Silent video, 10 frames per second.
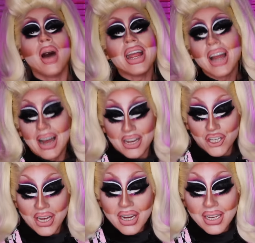my
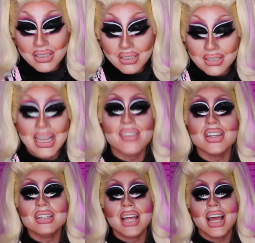gosh, it is
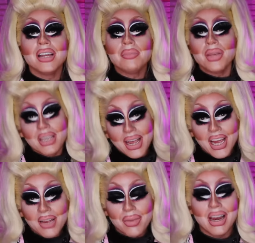7.10 p.m.